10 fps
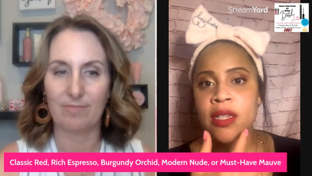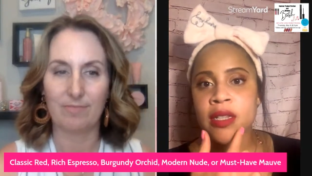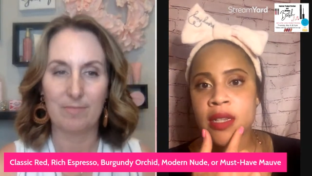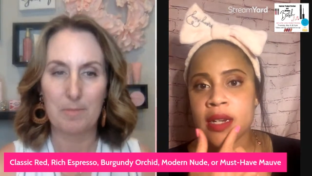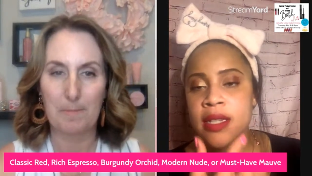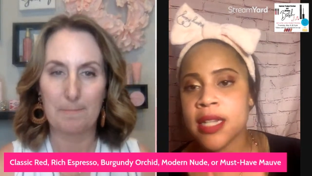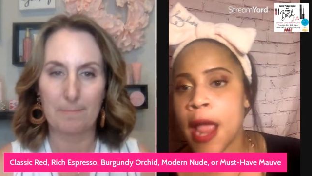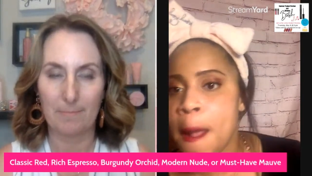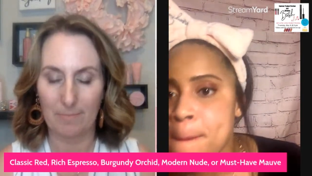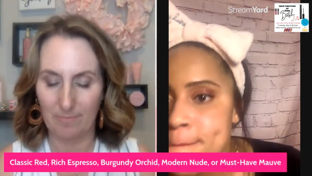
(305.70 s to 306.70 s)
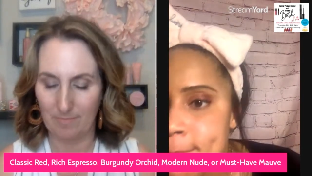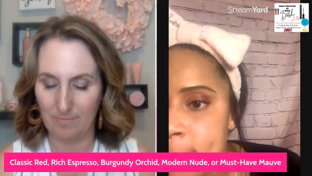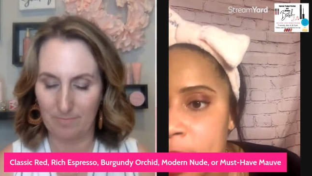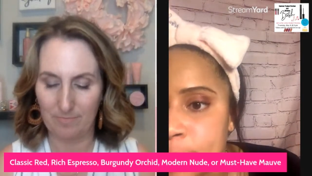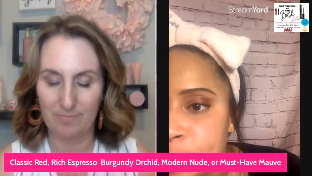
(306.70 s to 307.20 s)
Speaker 1: this is going to stay
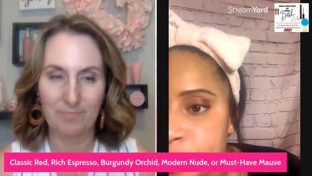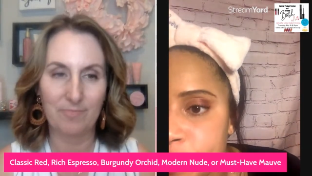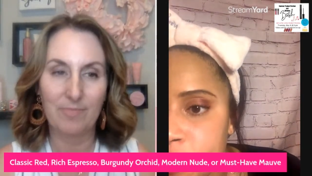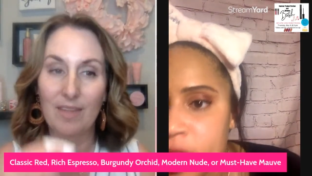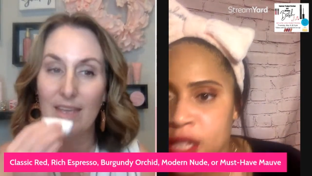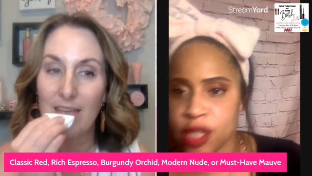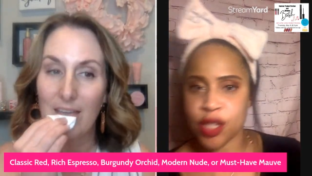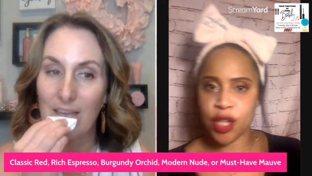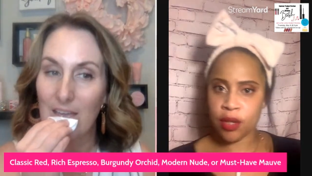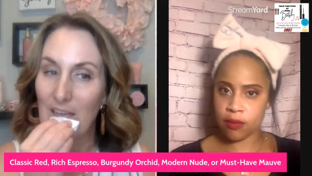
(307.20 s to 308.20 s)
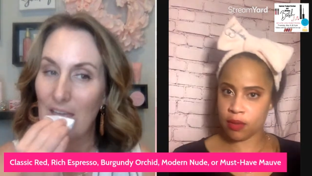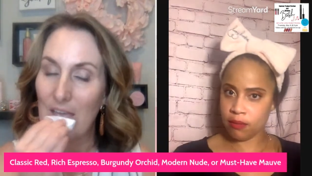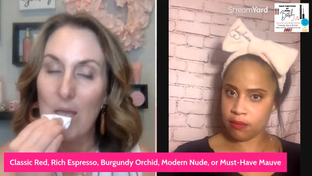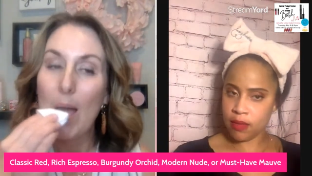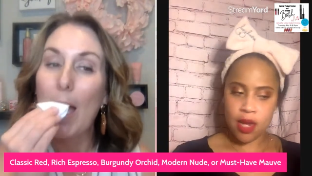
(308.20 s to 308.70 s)
this is cute
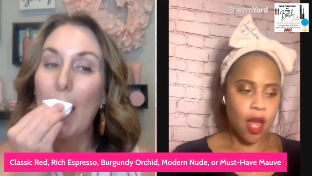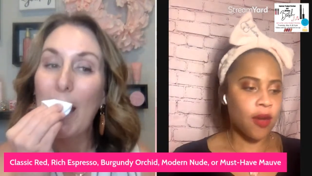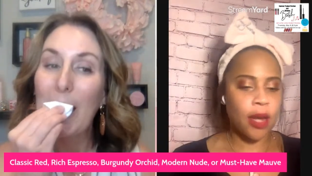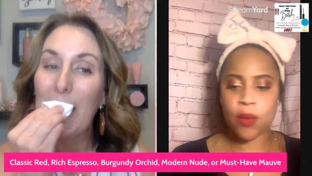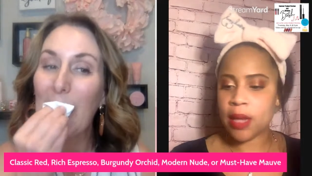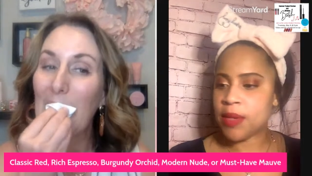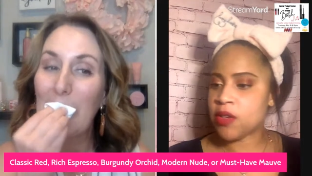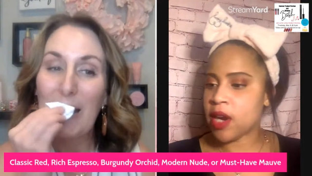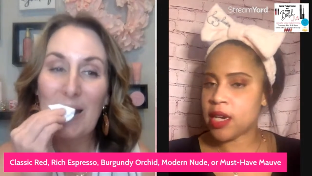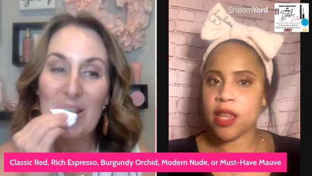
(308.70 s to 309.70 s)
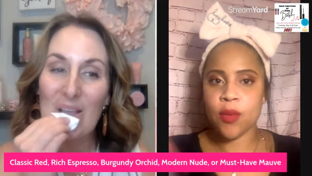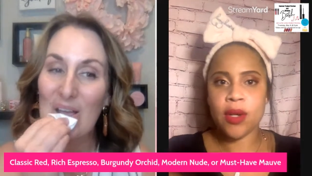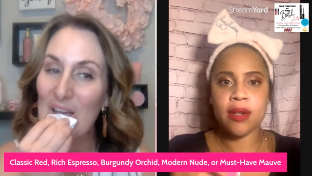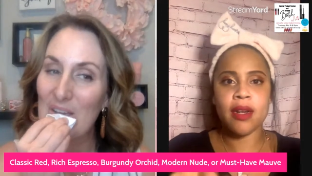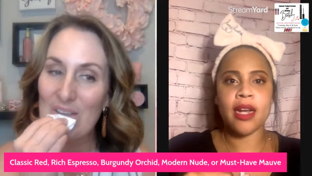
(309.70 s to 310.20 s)
mm-hmm. okay well let me try another
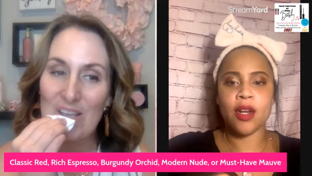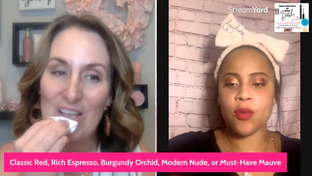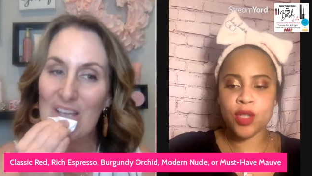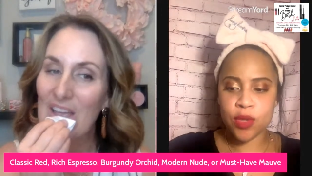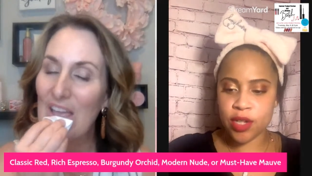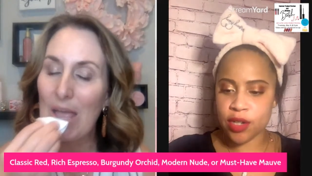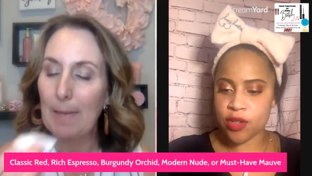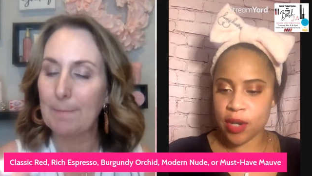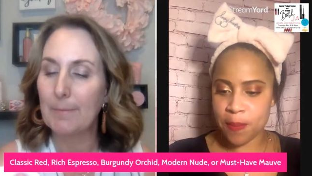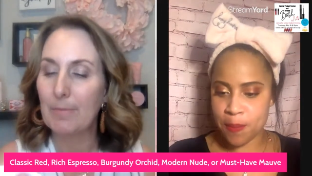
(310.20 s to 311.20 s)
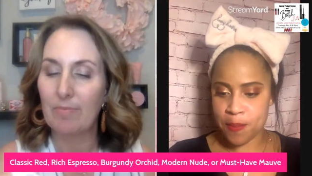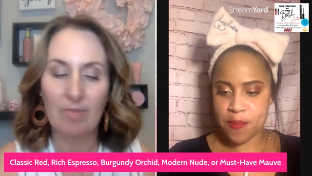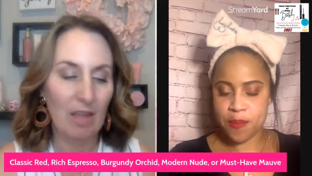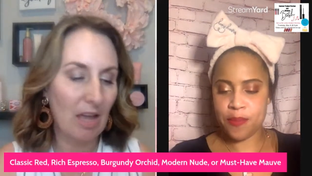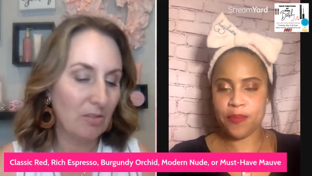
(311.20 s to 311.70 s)
one i know which one are you going to try
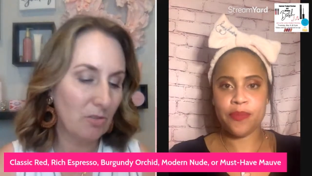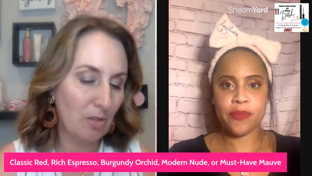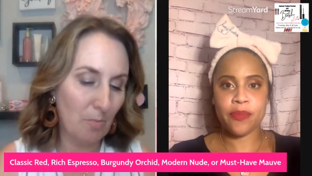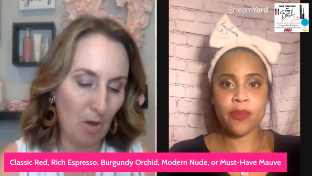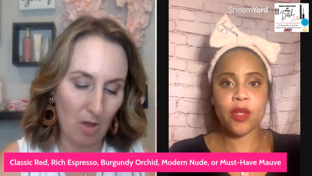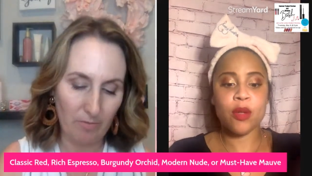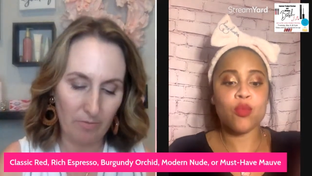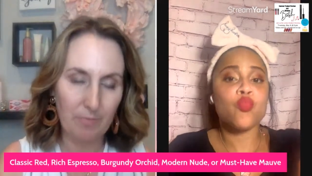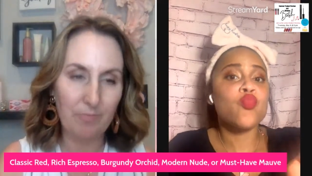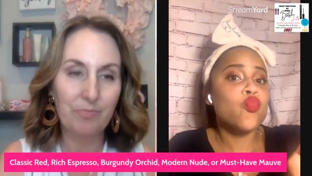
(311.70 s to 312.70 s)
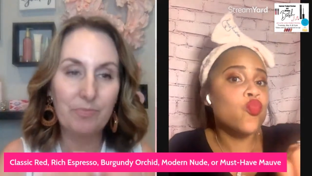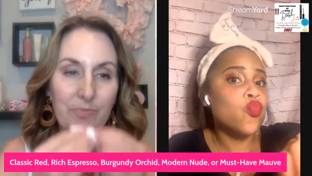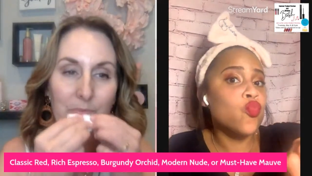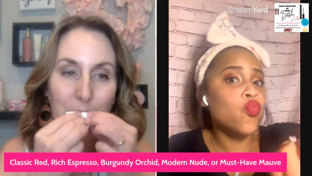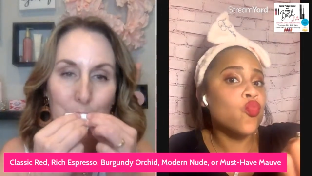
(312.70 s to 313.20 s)
Speaker 2: i'll do the mauve
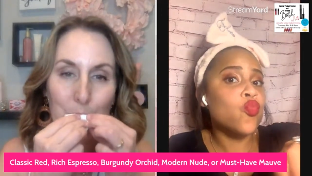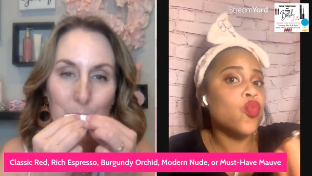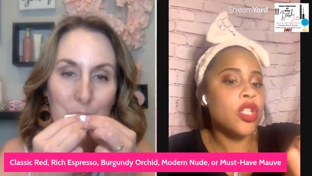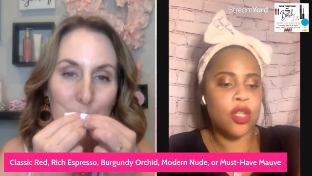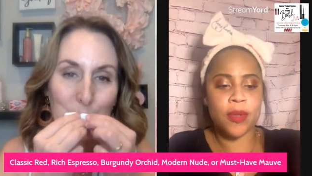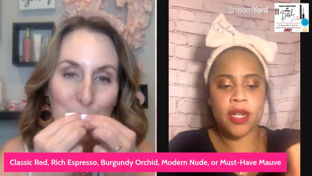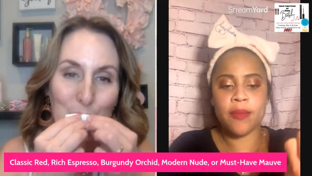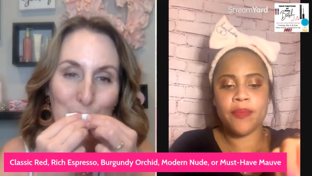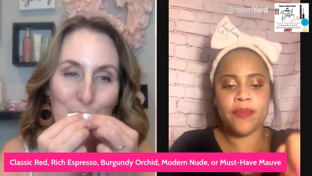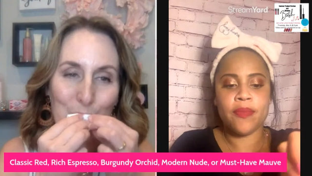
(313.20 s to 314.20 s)
Speaker 1: super cute